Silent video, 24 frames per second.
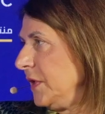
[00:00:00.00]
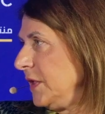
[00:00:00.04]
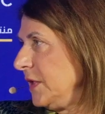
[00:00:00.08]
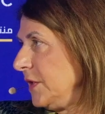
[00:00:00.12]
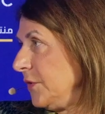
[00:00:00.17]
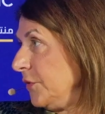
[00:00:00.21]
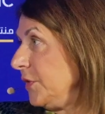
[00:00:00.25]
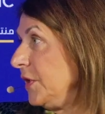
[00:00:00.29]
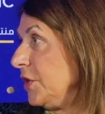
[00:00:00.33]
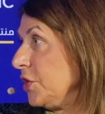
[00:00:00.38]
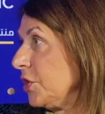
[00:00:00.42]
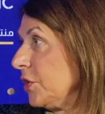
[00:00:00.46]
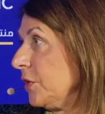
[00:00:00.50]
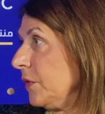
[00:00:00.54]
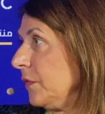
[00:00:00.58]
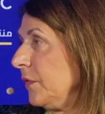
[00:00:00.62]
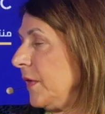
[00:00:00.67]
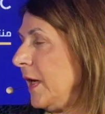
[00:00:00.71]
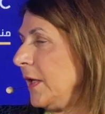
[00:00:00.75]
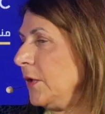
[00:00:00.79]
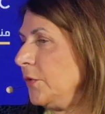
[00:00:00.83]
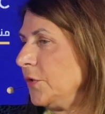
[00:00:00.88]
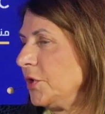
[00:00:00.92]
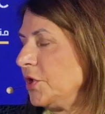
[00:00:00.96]
regional
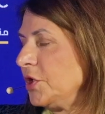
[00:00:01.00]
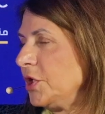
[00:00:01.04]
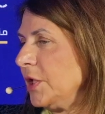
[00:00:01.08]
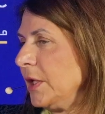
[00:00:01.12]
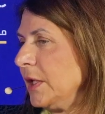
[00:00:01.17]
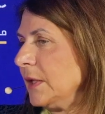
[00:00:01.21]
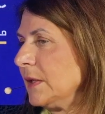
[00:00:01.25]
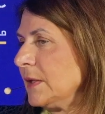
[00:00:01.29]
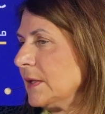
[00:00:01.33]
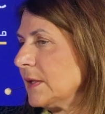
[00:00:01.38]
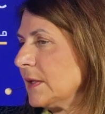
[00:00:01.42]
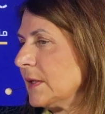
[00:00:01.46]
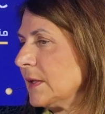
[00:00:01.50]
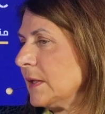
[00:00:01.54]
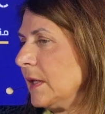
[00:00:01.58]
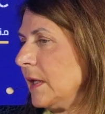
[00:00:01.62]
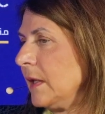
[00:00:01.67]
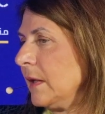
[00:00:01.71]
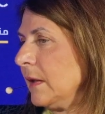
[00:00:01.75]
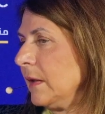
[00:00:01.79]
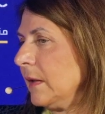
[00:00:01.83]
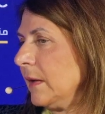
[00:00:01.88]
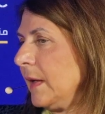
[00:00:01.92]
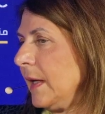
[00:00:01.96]
value chains?
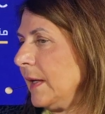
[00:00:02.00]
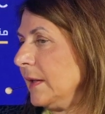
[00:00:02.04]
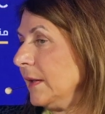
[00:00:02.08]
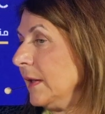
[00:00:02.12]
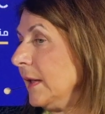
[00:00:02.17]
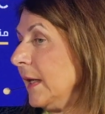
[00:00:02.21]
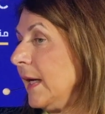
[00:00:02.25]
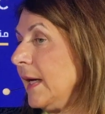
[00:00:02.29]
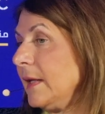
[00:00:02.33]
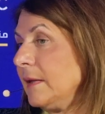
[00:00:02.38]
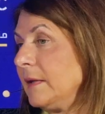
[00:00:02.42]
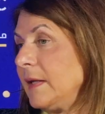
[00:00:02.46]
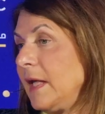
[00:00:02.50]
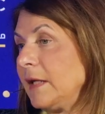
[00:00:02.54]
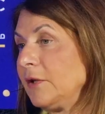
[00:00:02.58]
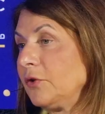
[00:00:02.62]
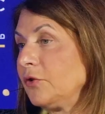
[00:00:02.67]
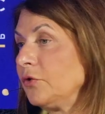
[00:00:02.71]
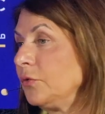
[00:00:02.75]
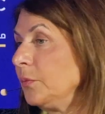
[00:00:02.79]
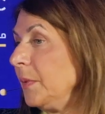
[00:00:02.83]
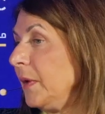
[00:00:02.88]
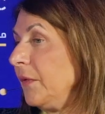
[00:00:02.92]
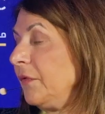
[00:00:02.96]
And again, that
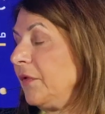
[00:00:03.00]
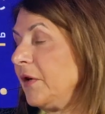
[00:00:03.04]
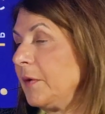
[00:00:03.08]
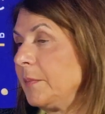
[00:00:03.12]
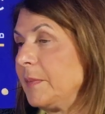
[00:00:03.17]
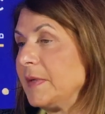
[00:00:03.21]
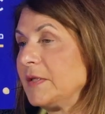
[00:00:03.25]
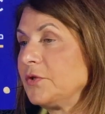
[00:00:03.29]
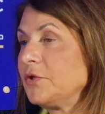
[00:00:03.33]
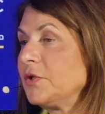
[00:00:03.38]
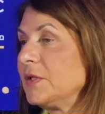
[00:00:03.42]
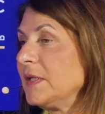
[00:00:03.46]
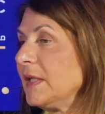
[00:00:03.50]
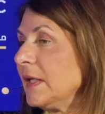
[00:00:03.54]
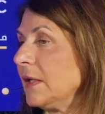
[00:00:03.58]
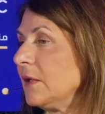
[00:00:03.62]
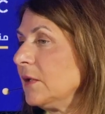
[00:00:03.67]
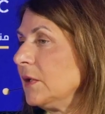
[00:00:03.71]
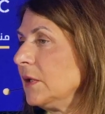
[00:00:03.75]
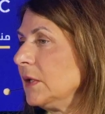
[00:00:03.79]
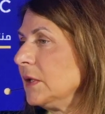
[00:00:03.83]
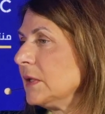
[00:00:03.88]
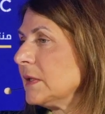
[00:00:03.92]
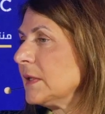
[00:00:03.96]
could be
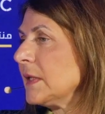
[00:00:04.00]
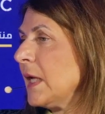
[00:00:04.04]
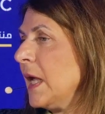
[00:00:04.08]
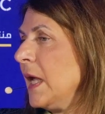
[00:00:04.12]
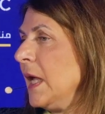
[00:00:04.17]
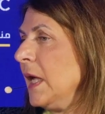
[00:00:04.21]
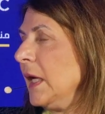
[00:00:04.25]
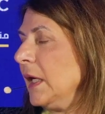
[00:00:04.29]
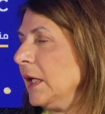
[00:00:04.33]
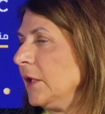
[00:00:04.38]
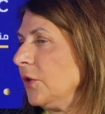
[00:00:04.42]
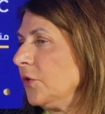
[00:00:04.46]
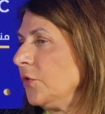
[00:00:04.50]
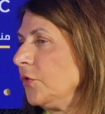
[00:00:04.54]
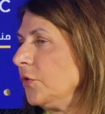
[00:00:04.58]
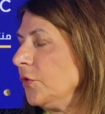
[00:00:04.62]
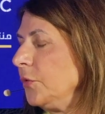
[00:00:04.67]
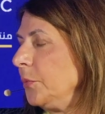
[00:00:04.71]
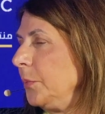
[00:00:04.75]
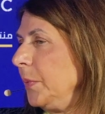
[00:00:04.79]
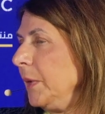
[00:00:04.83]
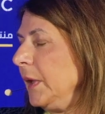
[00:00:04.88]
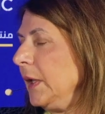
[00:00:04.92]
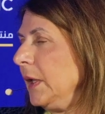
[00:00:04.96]
pharmaceuticals, it
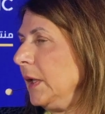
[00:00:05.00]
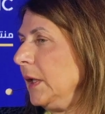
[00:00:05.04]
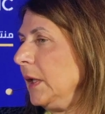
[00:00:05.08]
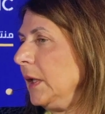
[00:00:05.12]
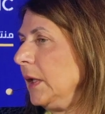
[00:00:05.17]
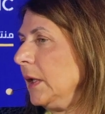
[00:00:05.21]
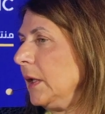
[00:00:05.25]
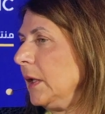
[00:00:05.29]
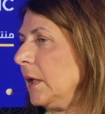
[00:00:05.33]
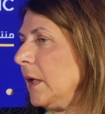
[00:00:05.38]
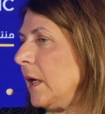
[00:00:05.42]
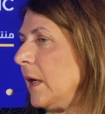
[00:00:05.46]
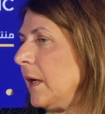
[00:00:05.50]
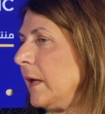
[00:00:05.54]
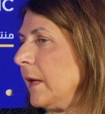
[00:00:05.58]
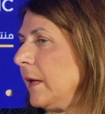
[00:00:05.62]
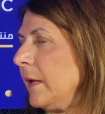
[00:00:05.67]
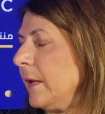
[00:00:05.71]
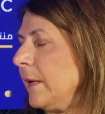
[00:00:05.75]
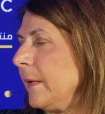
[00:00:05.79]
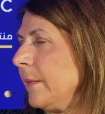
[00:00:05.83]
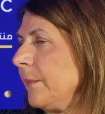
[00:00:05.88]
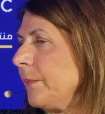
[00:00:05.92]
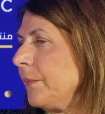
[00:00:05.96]
could be
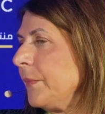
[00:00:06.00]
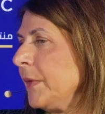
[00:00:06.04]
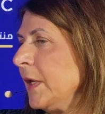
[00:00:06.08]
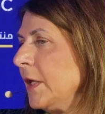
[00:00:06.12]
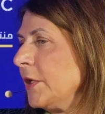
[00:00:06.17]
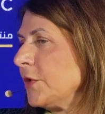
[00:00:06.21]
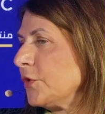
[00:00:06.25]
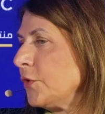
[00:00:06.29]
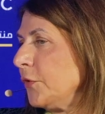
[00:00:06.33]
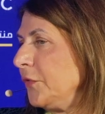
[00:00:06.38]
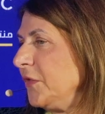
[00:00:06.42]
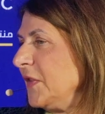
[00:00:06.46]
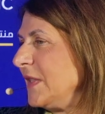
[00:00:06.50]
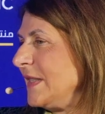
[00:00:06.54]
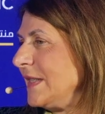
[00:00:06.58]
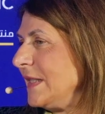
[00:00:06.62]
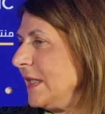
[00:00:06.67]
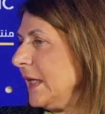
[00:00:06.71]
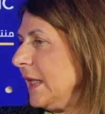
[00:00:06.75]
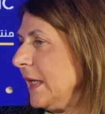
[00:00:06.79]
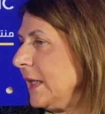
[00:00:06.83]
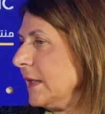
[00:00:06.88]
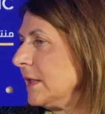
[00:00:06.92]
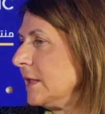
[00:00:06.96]

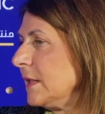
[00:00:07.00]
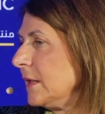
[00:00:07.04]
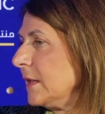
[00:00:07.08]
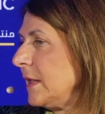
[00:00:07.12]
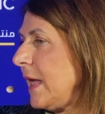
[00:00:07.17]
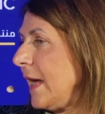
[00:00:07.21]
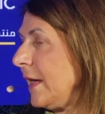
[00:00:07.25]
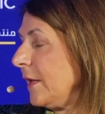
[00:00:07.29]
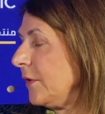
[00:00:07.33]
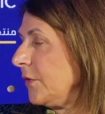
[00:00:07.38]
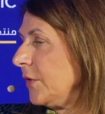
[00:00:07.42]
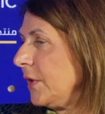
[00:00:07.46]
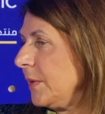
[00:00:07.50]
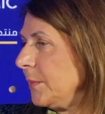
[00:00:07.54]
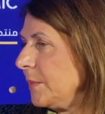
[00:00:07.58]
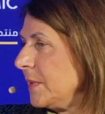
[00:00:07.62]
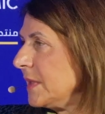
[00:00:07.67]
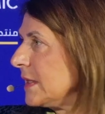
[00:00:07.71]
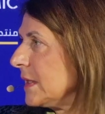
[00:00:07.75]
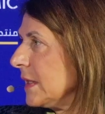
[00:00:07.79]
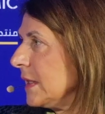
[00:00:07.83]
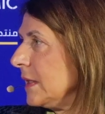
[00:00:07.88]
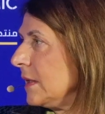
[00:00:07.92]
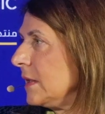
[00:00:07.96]
sophisticated
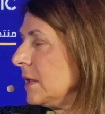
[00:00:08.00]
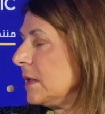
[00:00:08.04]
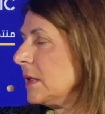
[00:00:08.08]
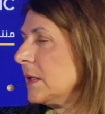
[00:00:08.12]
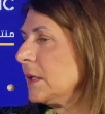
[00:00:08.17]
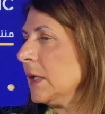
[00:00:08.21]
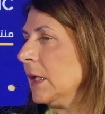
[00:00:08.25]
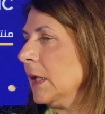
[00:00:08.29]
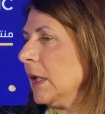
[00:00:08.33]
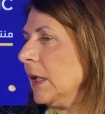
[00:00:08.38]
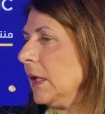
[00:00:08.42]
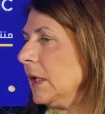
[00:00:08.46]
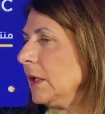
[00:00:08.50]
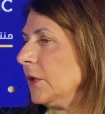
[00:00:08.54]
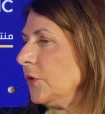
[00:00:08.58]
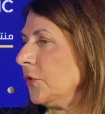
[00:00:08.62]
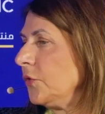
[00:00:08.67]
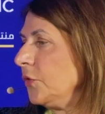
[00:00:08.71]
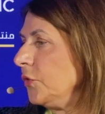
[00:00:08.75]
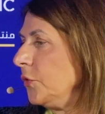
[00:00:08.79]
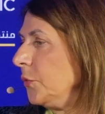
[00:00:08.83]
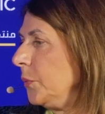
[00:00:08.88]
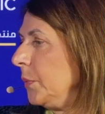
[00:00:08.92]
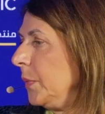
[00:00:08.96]
agribusiness, it
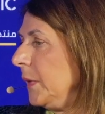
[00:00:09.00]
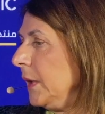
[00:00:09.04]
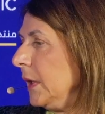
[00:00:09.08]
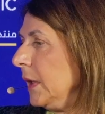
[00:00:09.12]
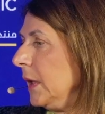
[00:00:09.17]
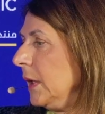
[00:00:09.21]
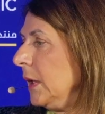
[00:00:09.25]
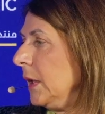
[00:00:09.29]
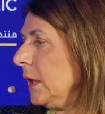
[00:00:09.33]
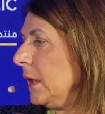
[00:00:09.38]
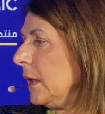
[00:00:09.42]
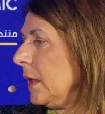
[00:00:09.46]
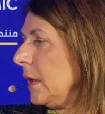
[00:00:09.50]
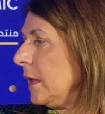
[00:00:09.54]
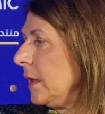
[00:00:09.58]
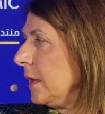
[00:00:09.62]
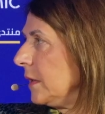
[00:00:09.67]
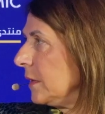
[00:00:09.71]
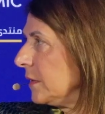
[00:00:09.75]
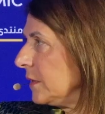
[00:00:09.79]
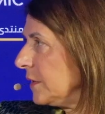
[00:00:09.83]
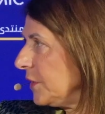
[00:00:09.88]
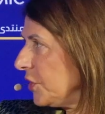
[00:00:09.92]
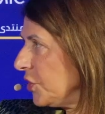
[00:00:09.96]
could be
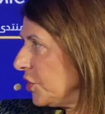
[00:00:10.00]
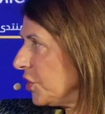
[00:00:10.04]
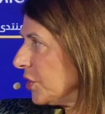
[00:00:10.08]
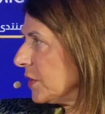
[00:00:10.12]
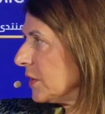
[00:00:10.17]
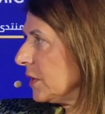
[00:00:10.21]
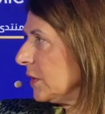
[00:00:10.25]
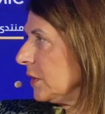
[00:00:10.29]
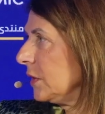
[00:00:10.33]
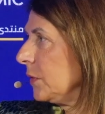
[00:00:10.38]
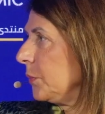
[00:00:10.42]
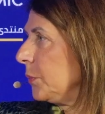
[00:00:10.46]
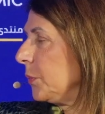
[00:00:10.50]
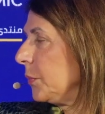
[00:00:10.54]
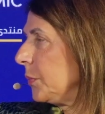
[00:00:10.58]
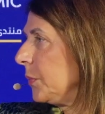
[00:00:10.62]
digital